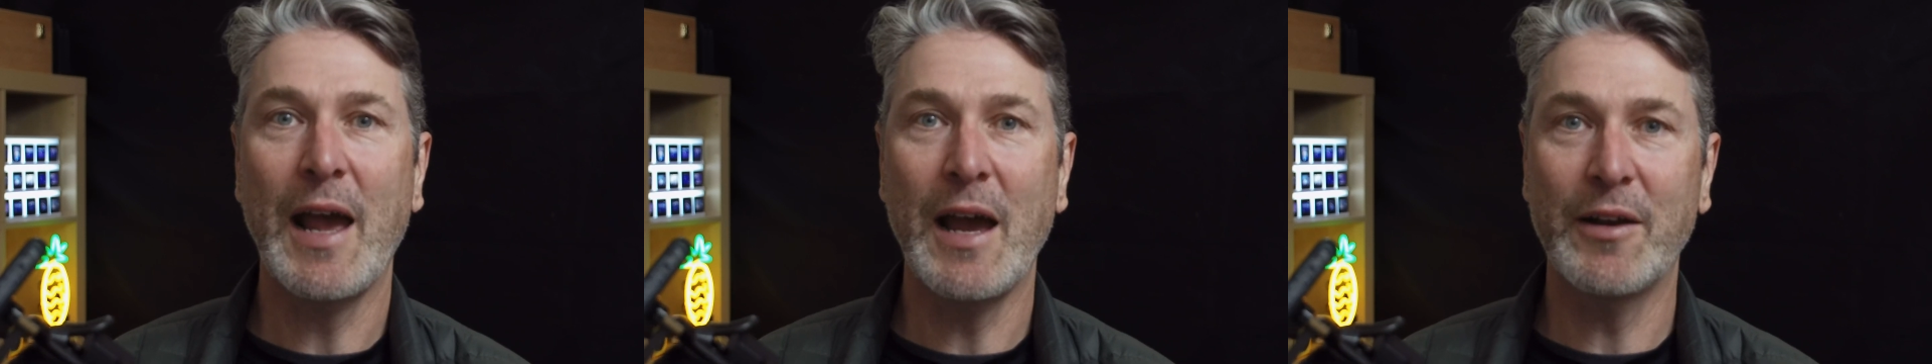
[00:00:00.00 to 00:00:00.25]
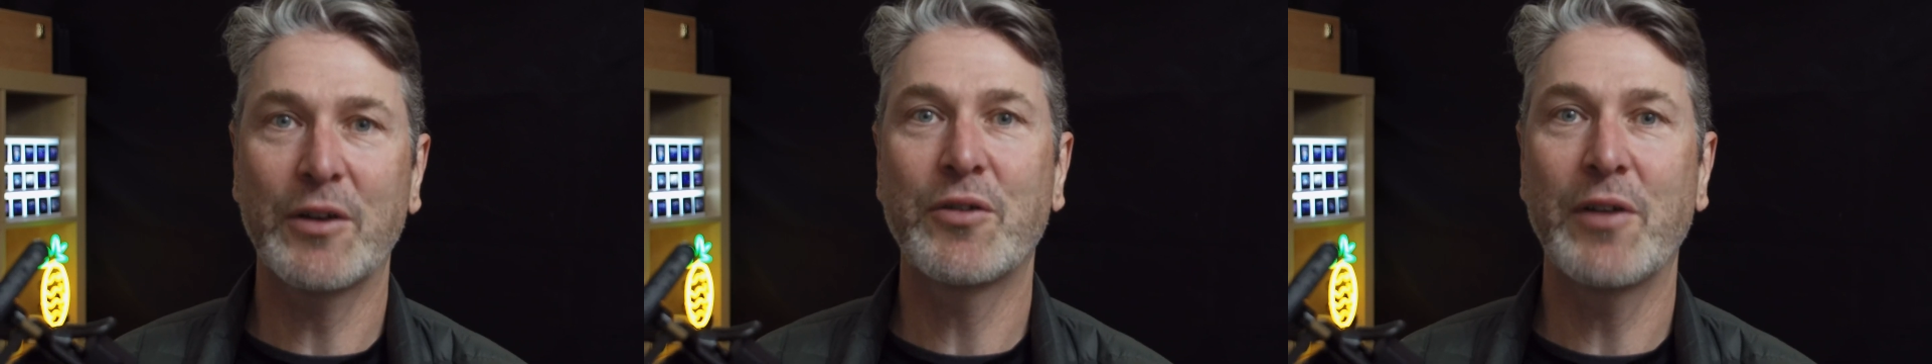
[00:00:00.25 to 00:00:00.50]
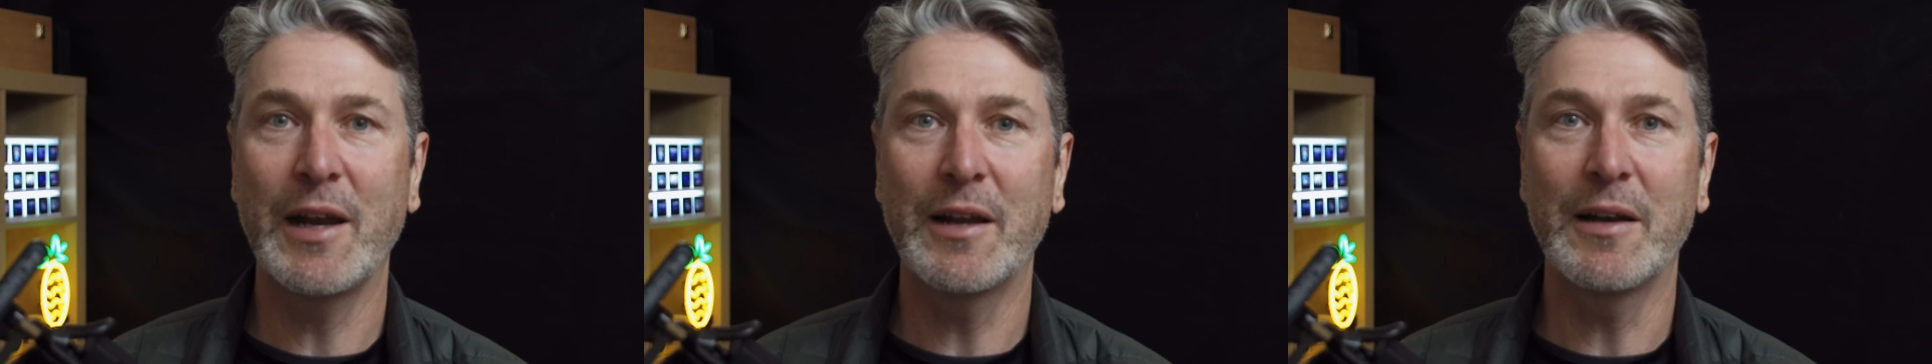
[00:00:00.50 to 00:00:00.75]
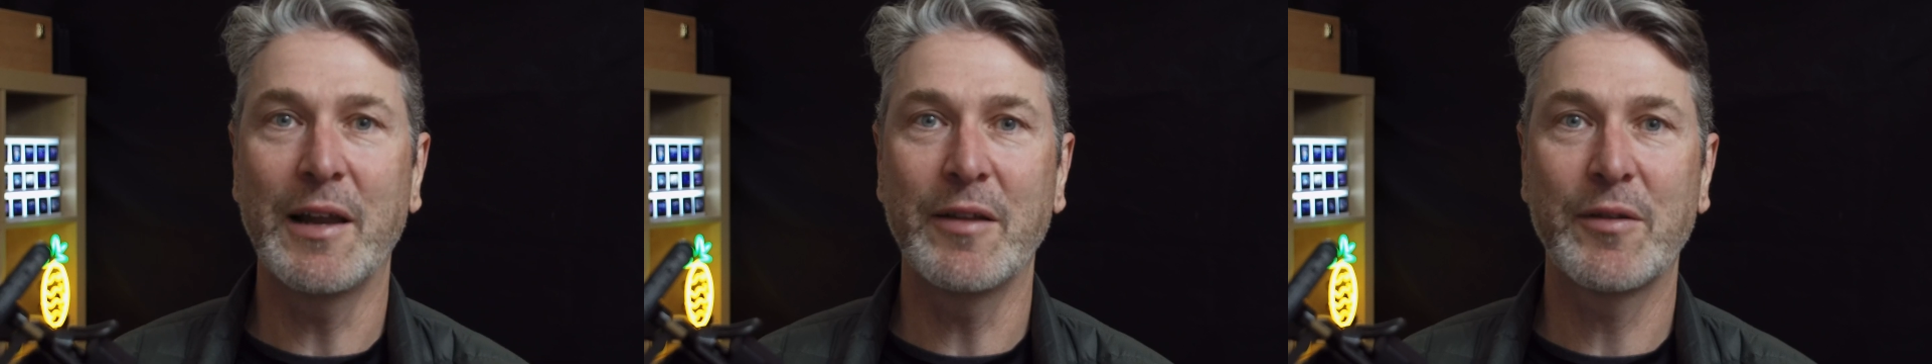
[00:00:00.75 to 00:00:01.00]
how to create
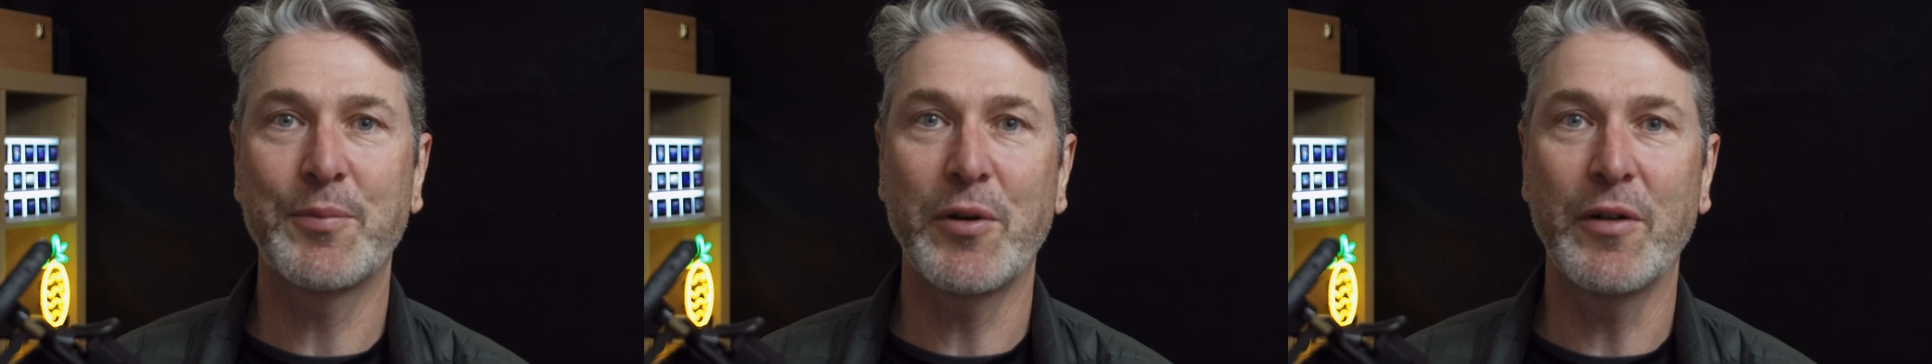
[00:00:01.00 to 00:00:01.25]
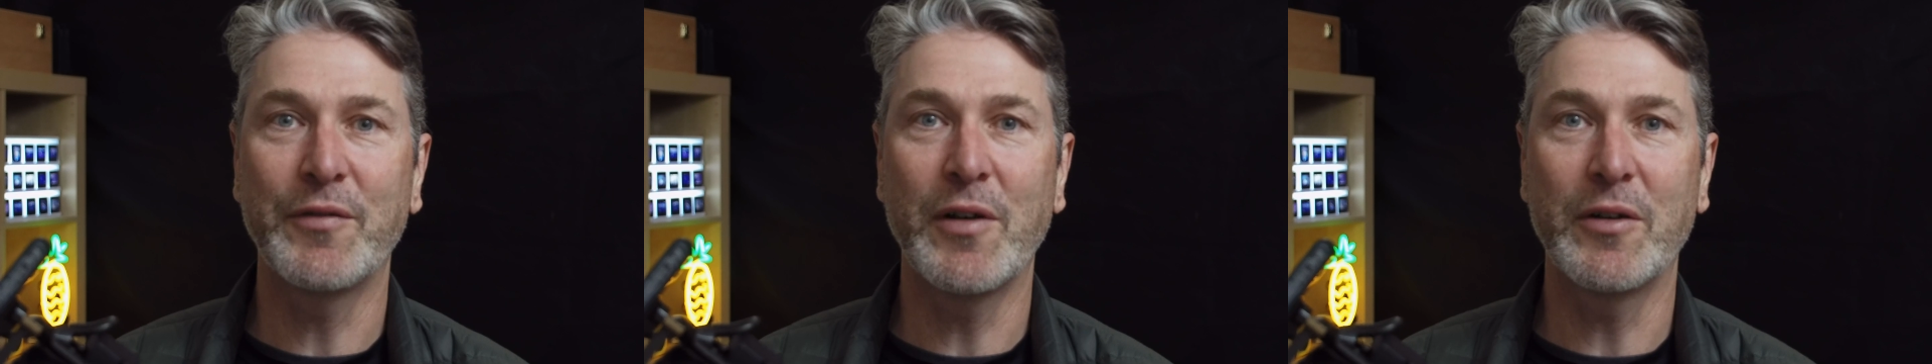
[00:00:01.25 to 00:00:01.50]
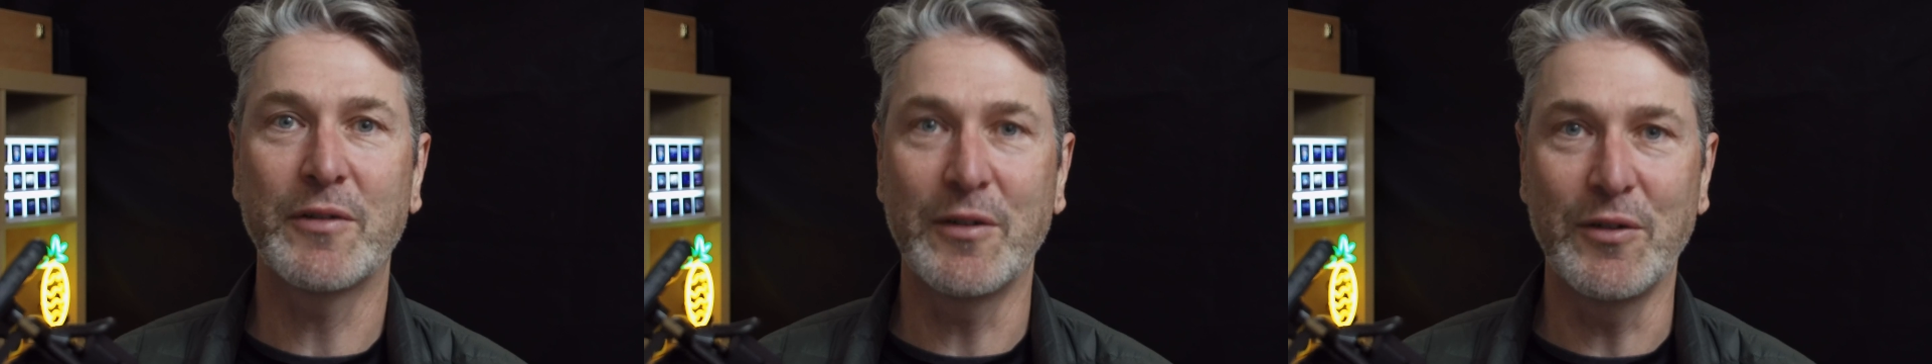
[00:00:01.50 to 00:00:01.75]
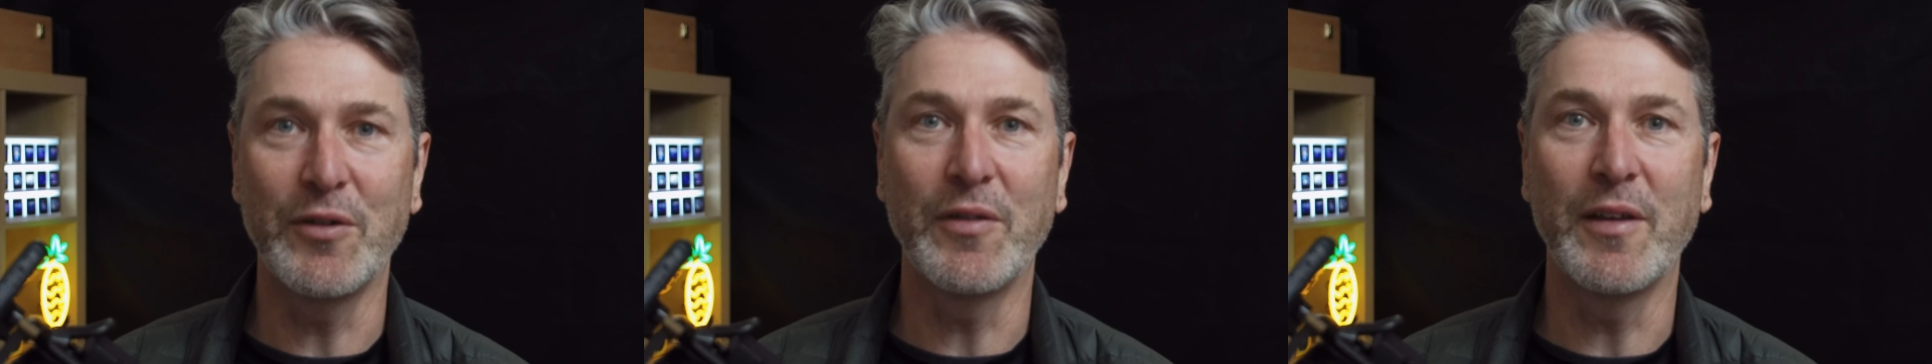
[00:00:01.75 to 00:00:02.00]
a lens profile
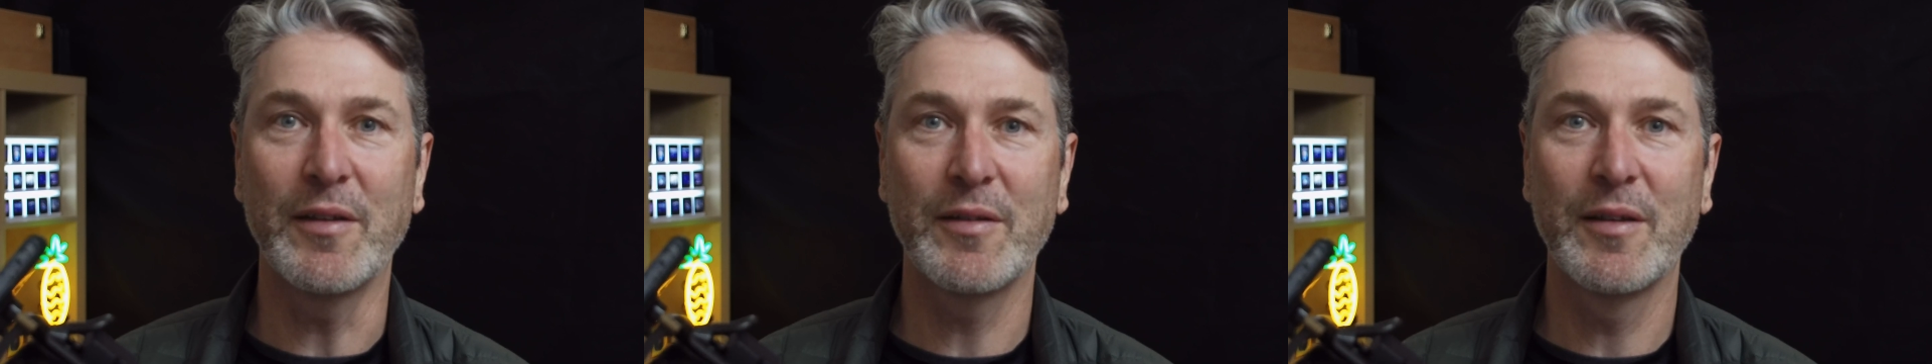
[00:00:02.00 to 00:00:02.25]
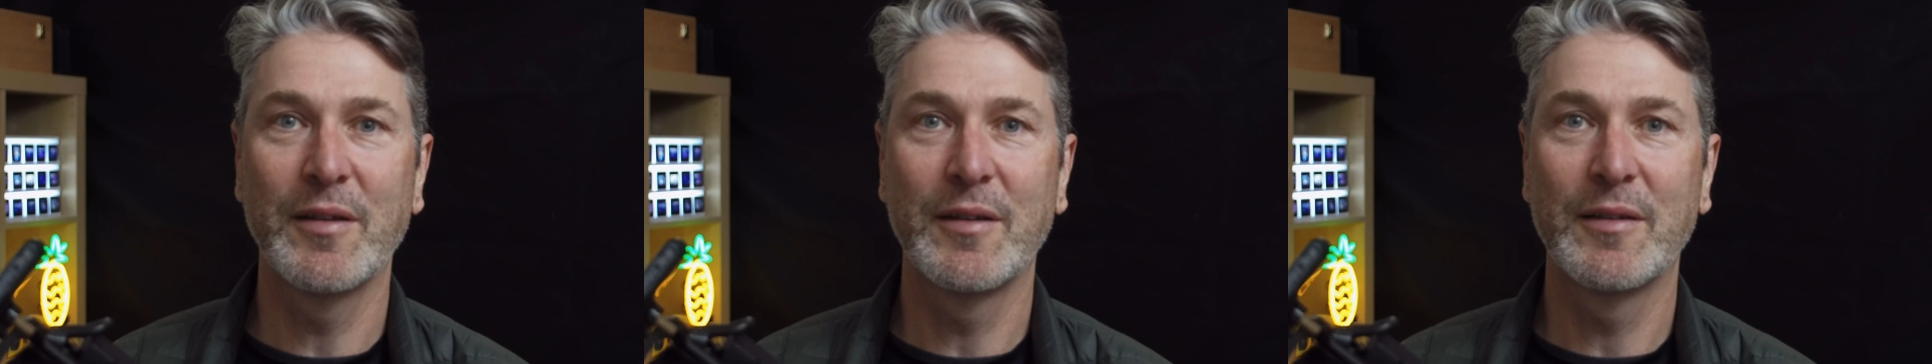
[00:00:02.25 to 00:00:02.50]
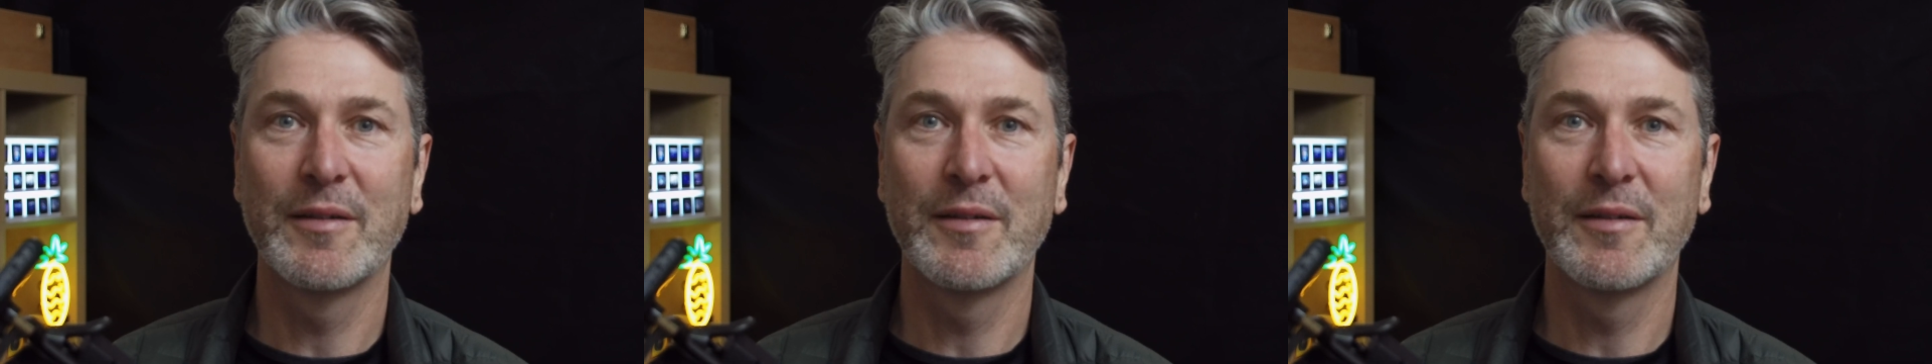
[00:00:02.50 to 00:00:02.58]
to do this.